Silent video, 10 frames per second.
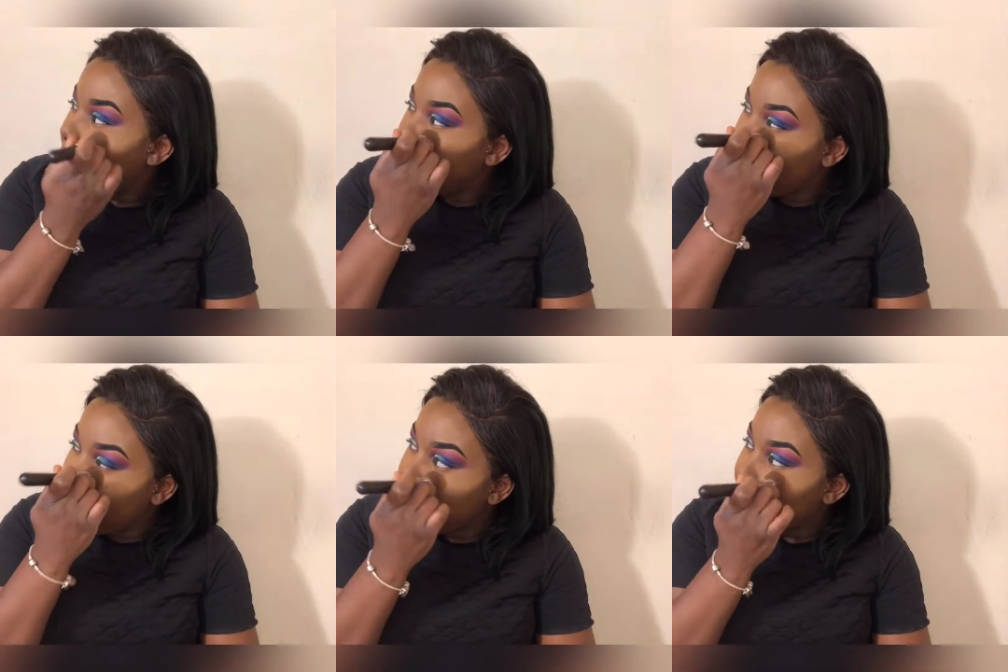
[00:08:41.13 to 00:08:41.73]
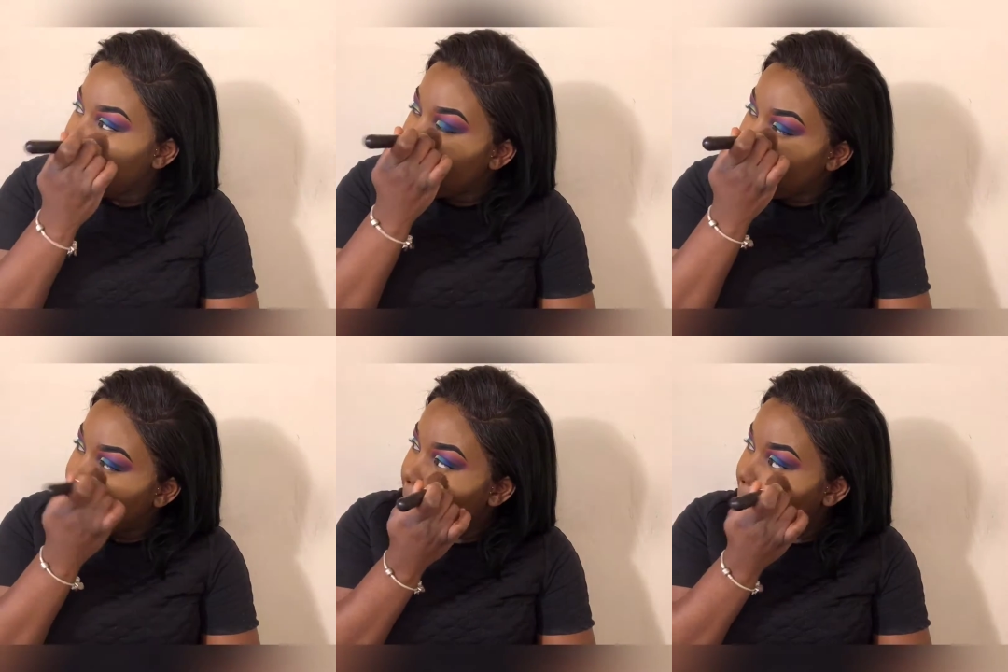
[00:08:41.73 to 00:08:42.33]
for a while. I
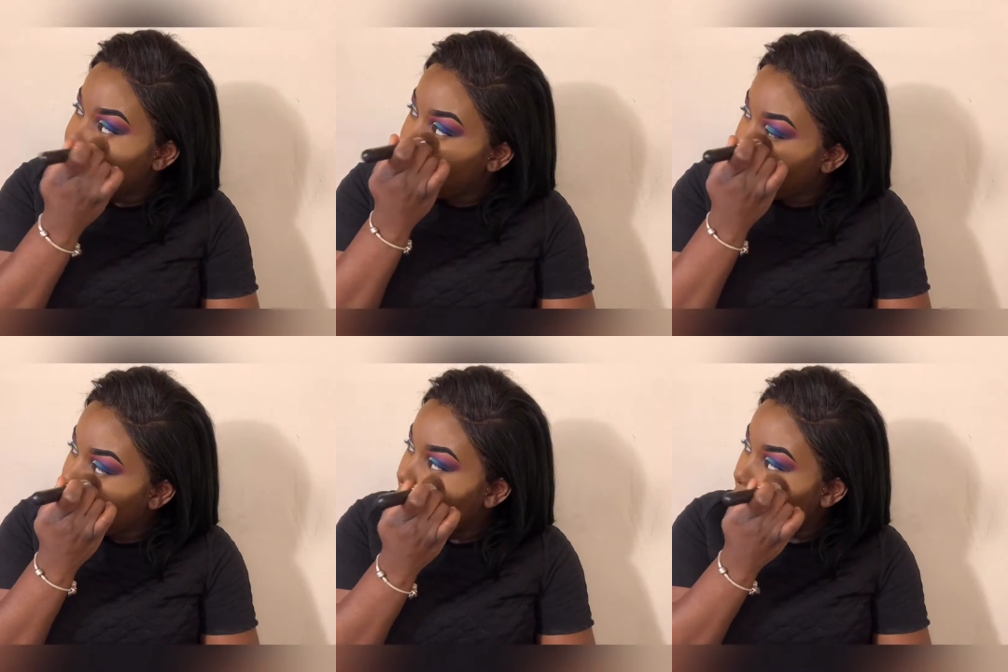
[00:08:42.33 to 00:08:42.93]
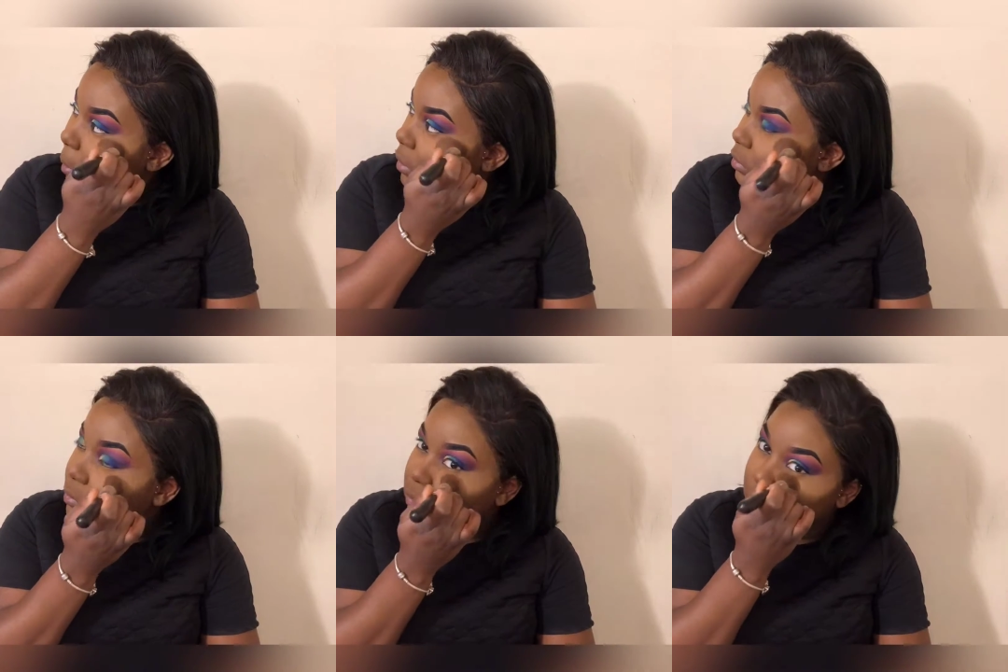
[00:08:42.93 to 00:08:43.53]
didn't start off that way.
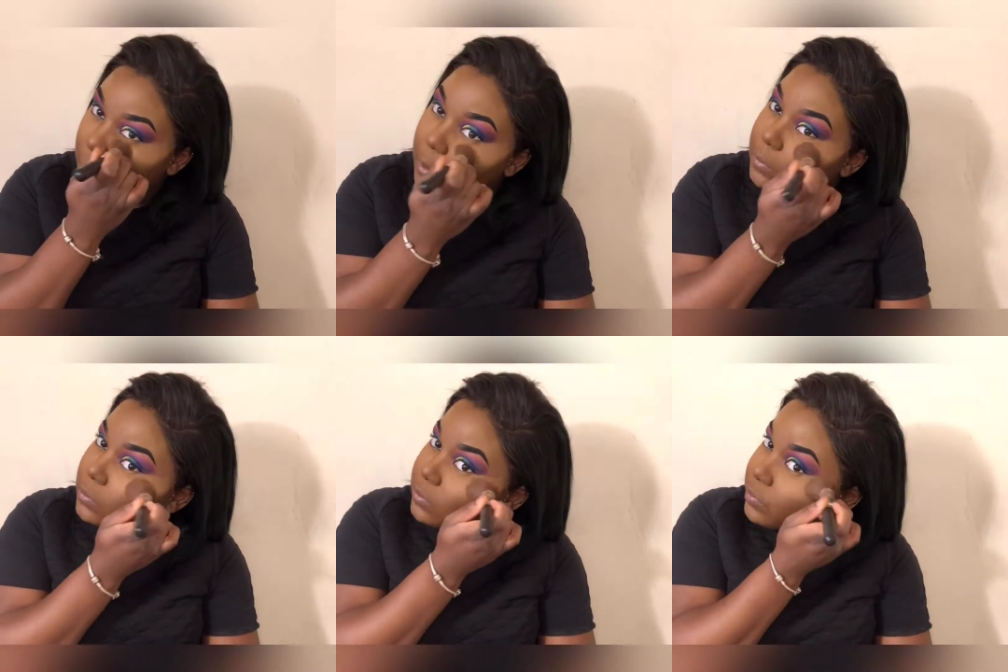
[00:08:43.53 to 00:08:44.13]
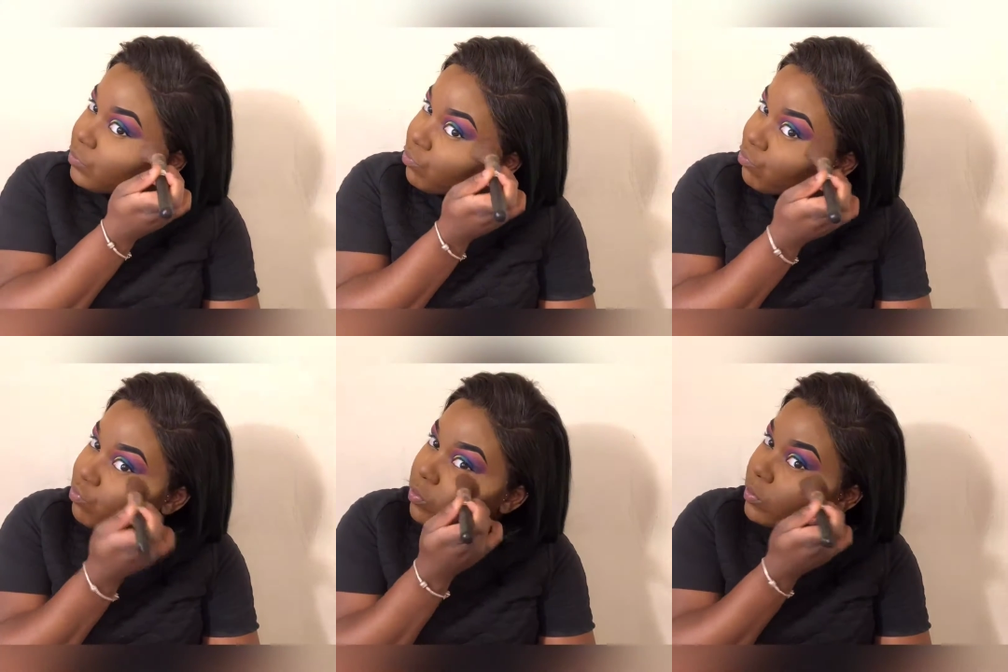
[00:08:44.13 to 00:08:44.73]
I spent most of my
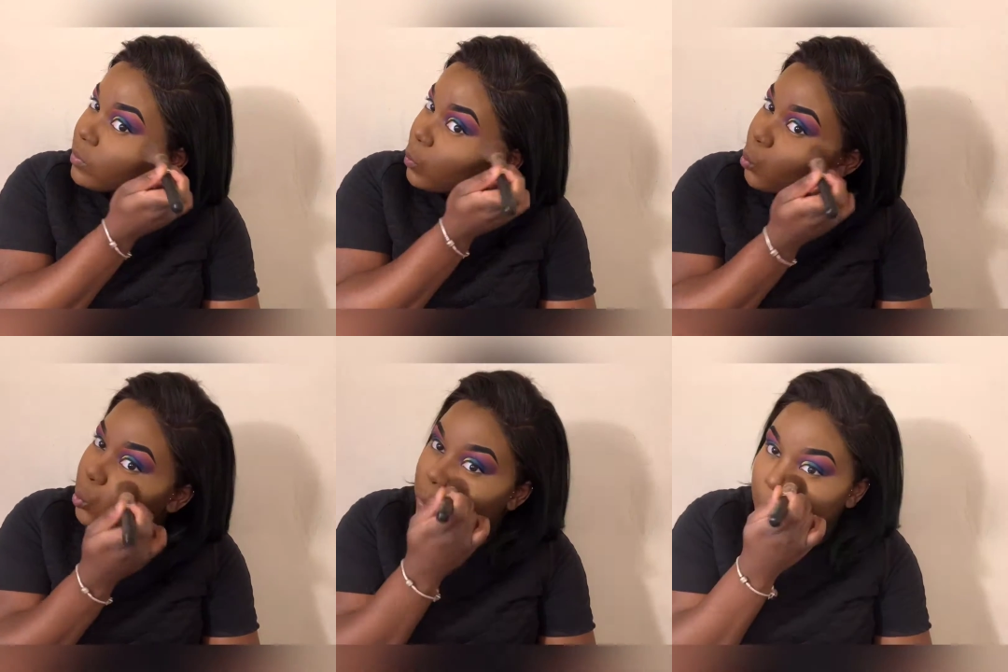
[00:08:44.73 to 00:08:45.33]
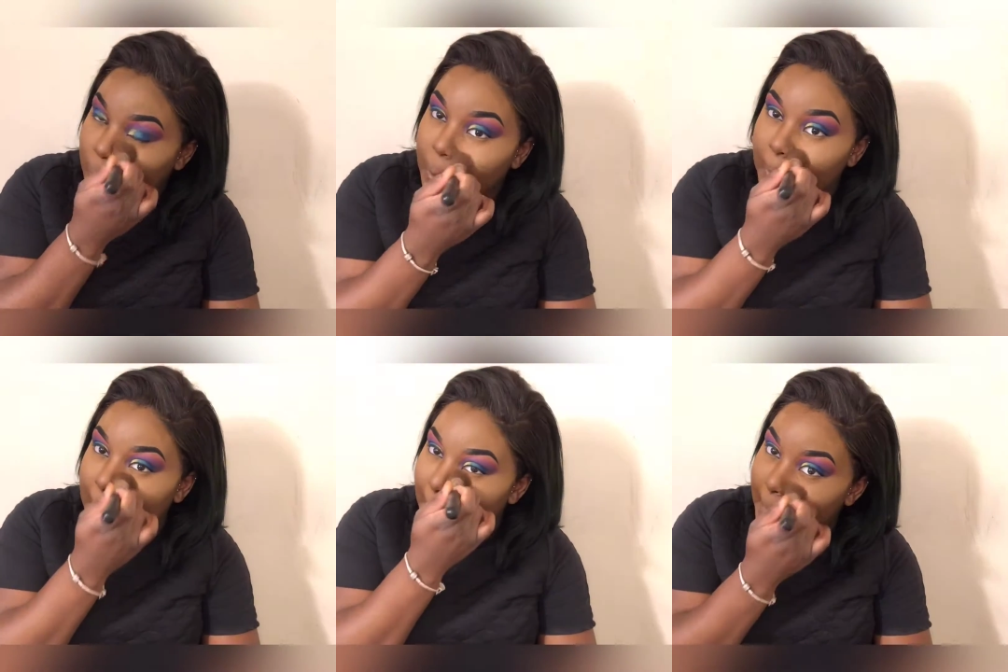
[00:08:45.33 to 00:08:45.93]
time blending out
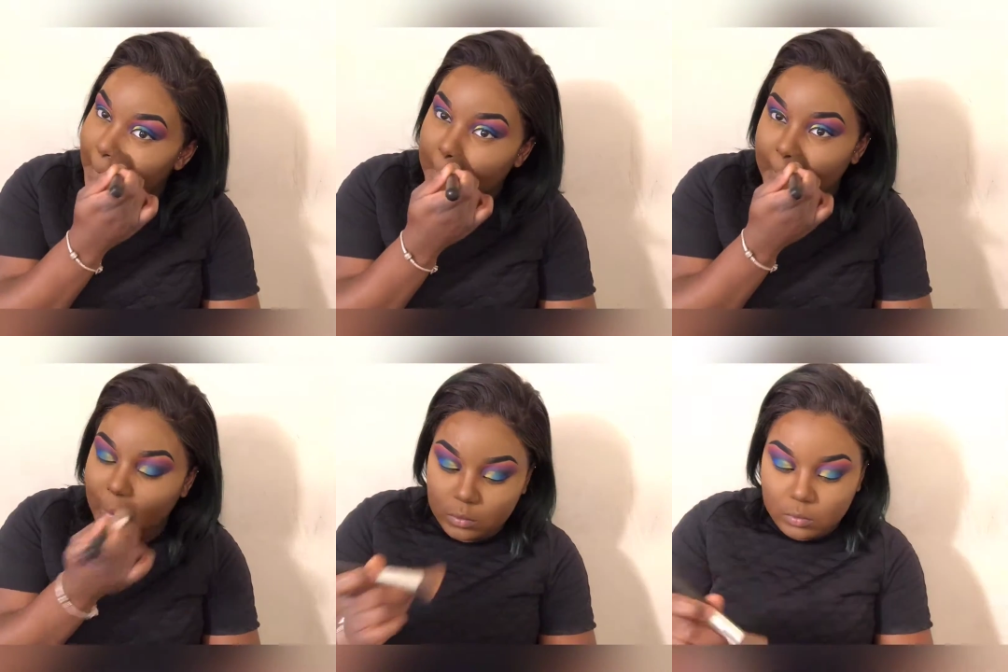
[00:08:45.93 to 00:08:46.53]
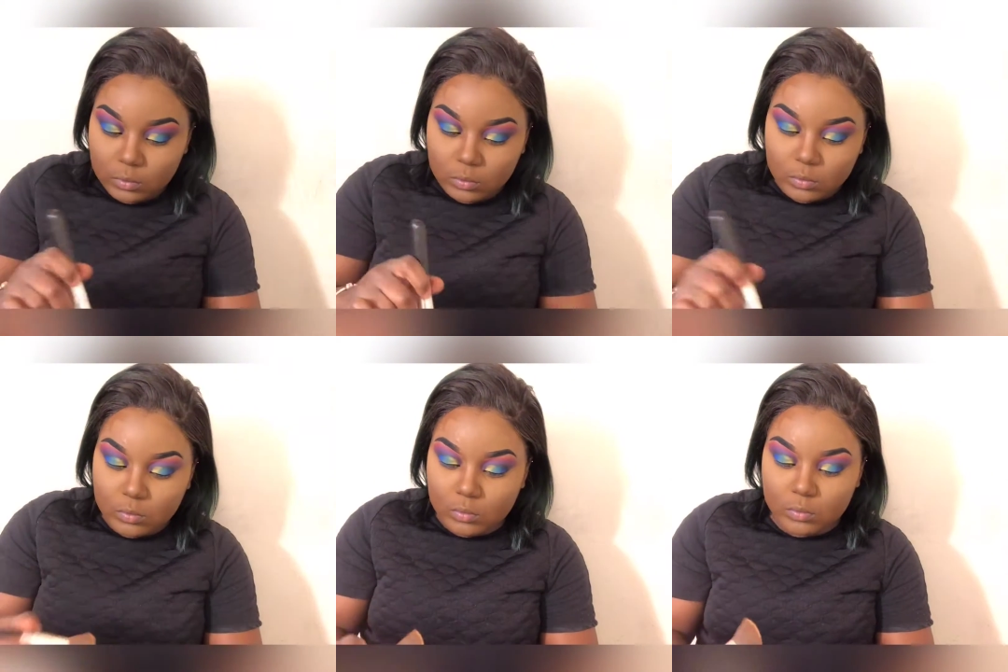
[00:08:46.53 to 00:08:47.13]
my
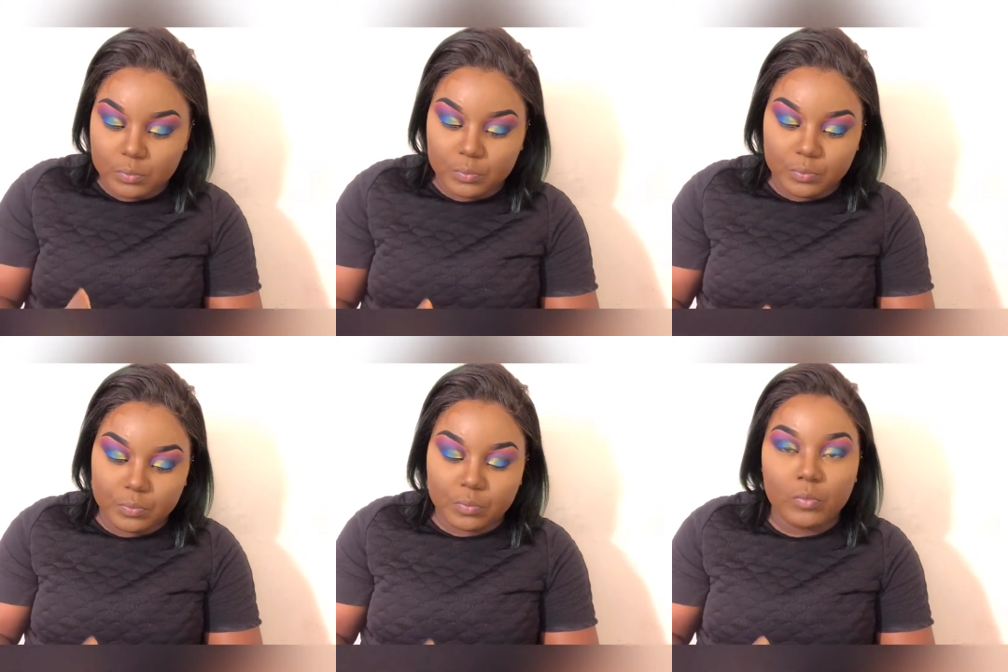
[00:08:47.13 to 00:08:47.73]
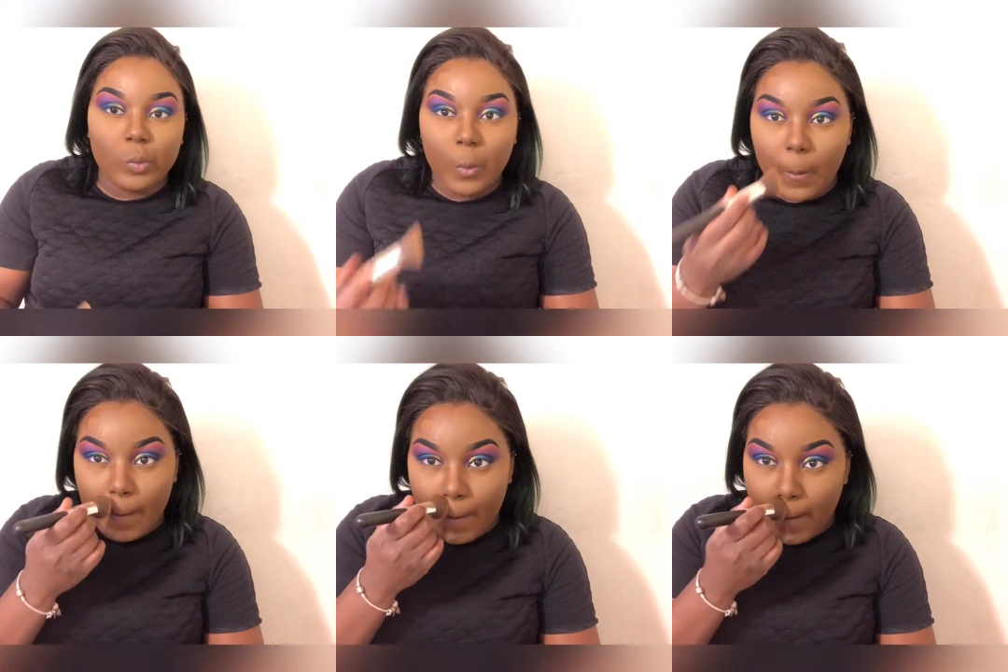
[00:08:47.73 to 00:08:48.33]
concealer
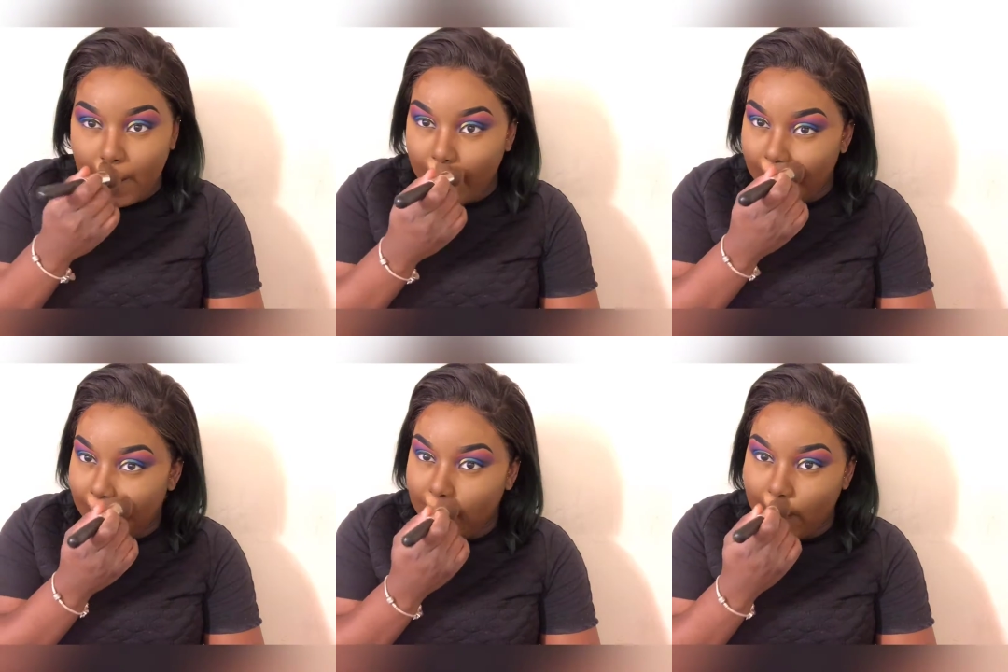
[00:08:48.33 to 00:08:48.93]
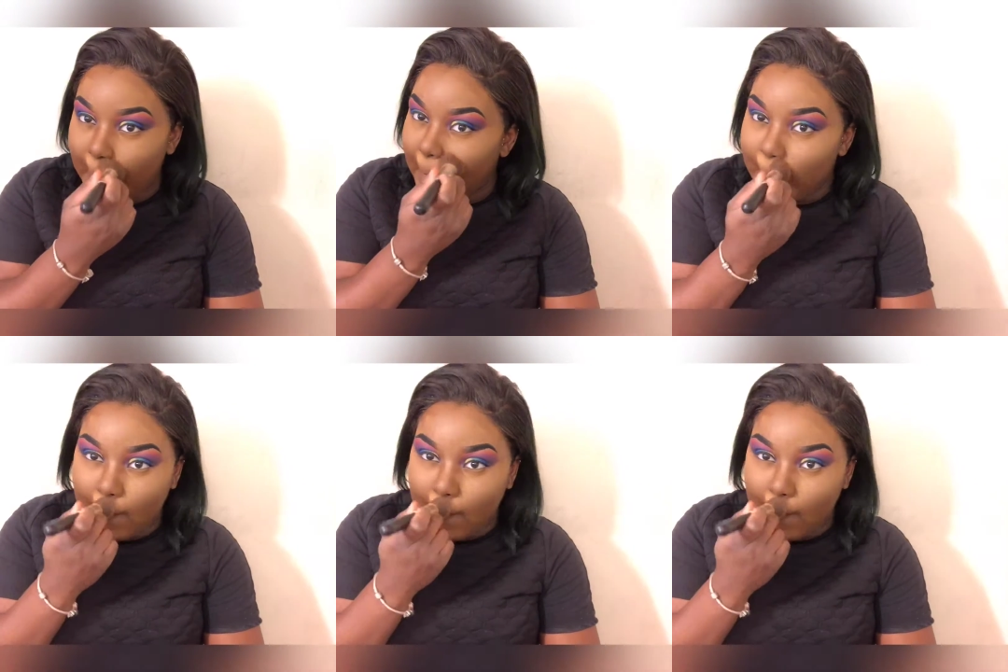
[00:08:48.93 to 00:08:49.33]
than anything.